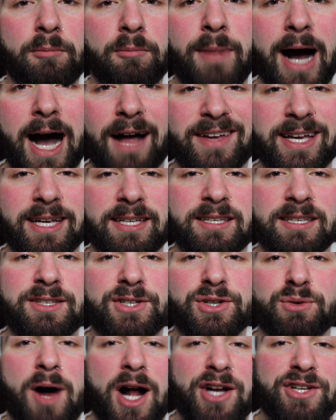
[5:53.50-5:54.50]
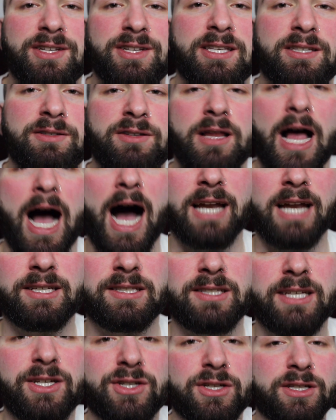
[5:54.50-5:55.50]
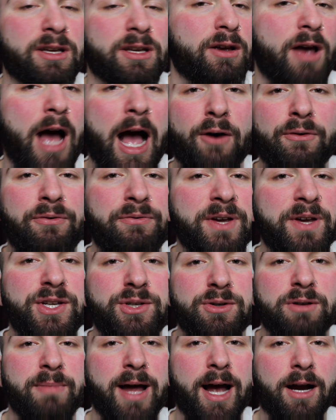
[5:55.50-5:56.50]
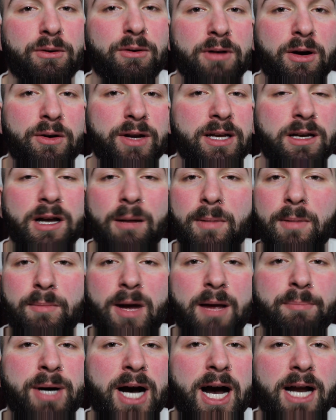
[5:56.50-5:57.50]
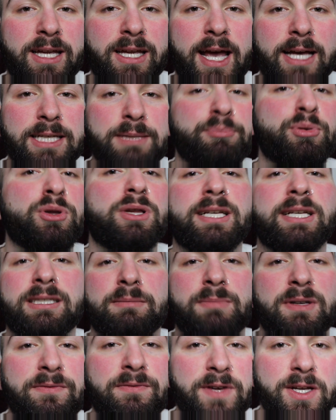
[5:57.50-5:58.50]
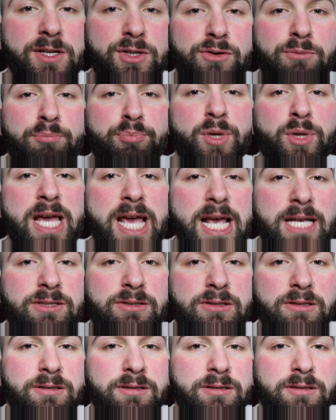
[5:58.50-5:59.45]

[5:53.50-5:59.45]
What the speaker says: Molly, since you're watching this, honestly, just I'll feed you in macaroni. Come on my podcast. Please let me feed you. Please!